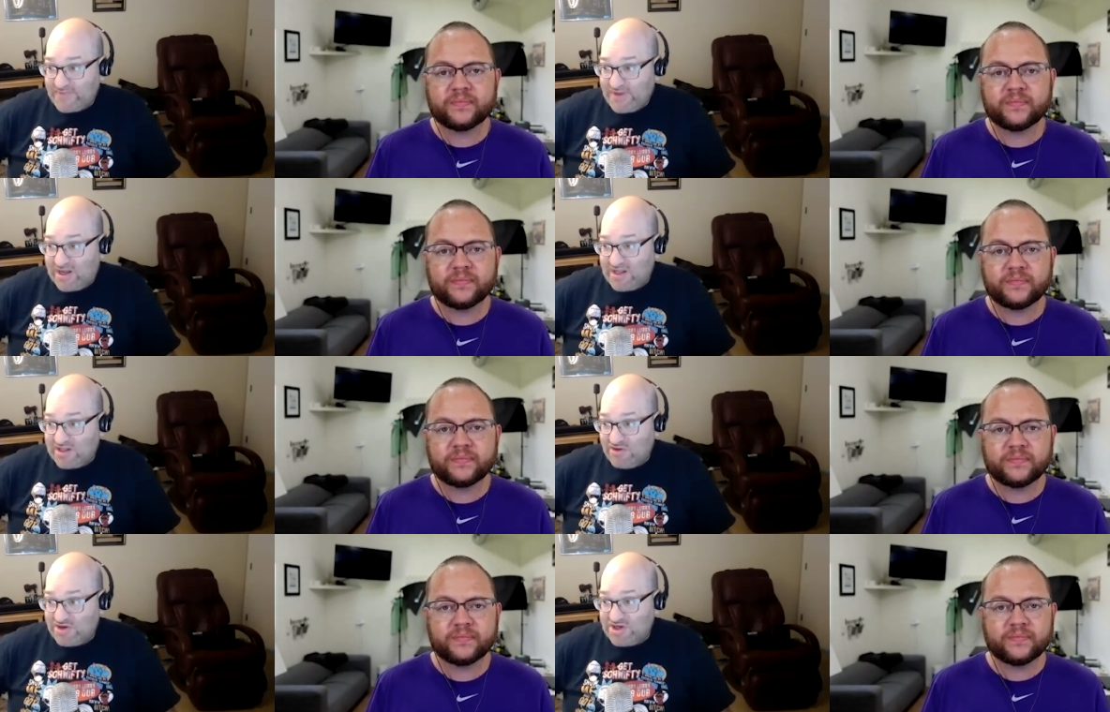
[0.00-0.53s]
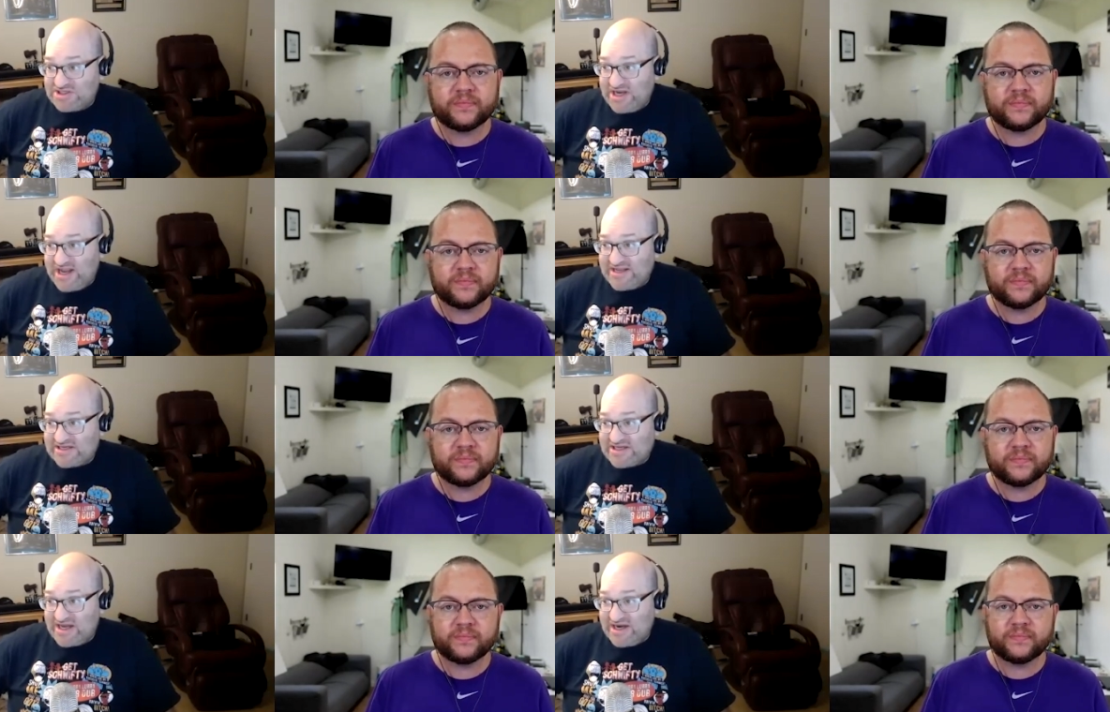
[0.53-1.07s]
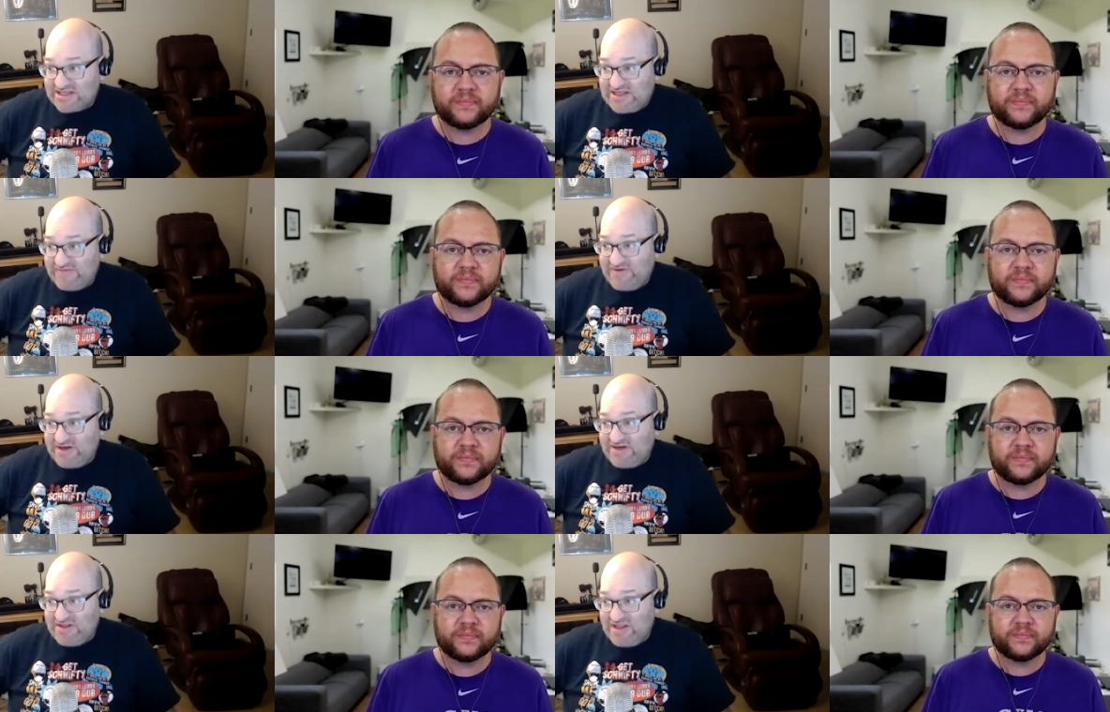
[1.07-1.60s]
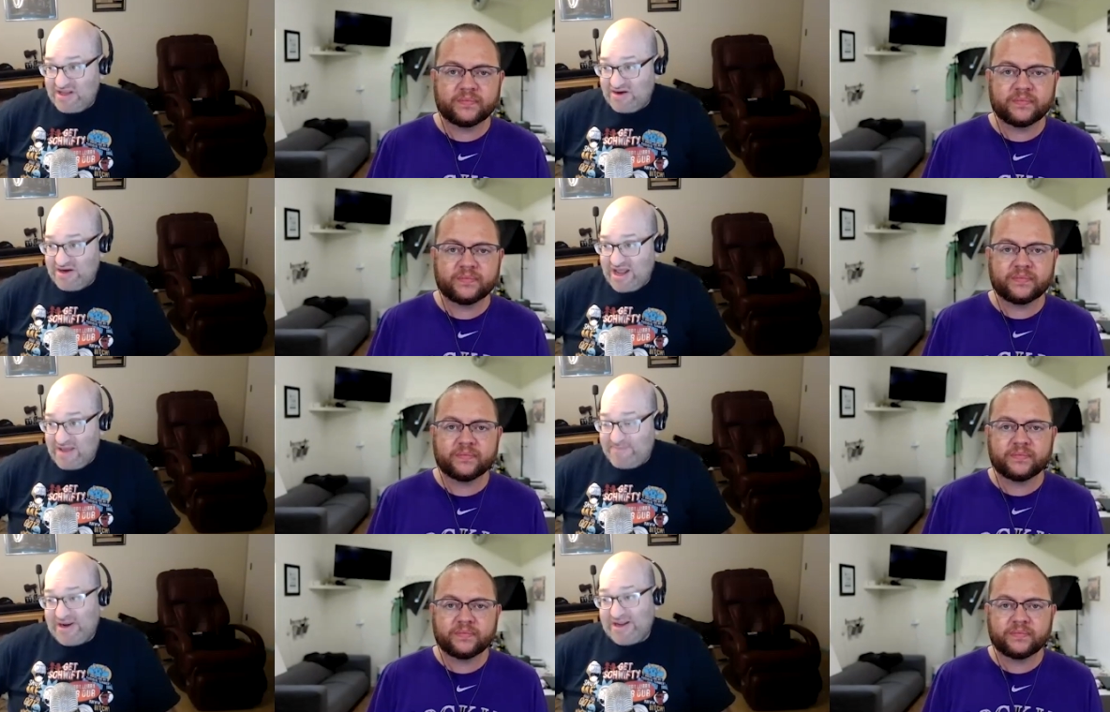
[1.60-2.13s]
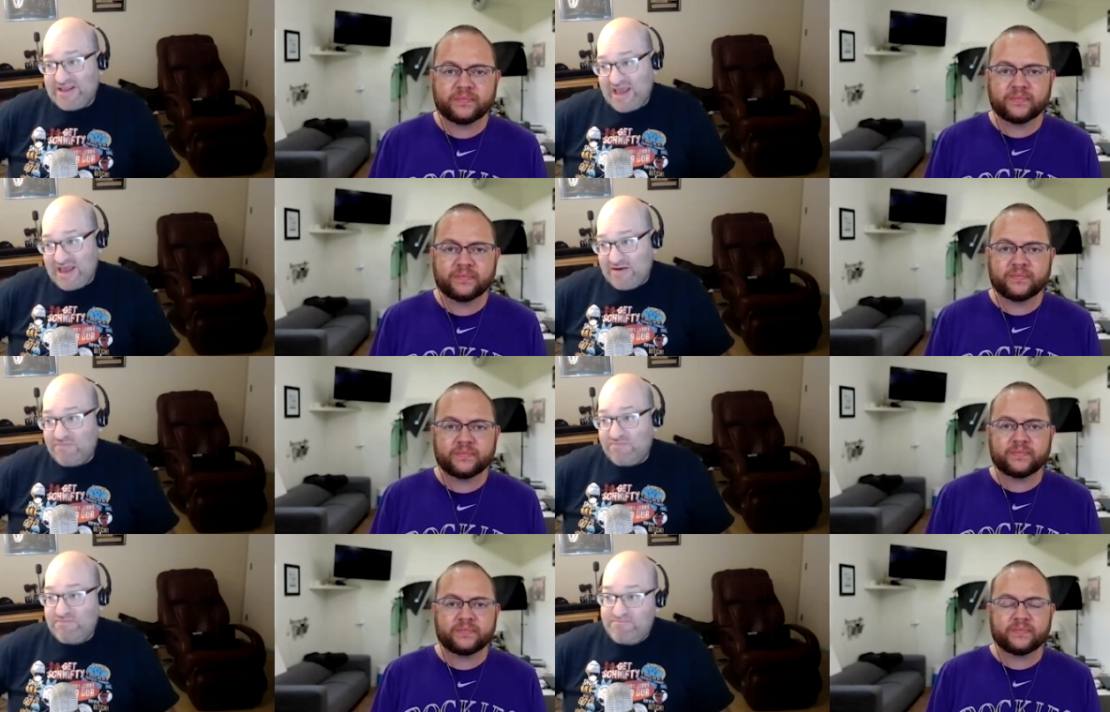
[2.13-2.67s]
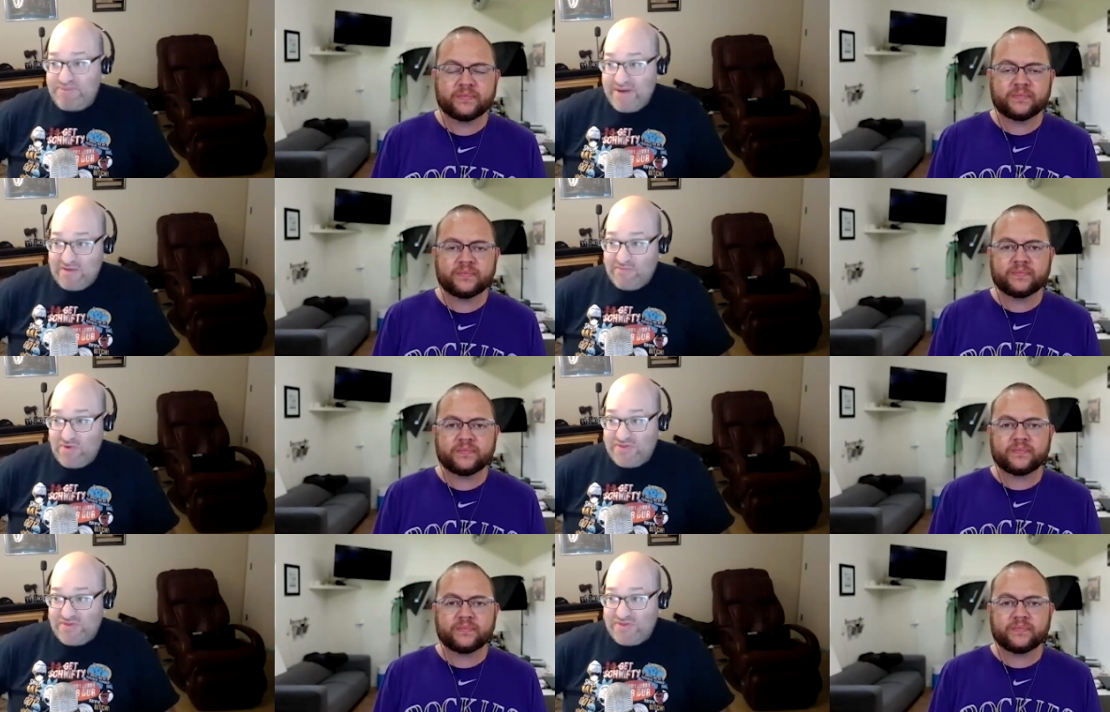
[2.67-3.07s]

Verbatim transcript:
Speaker 1: as uh, long as it has connectivity to the internet. But again, bandwidth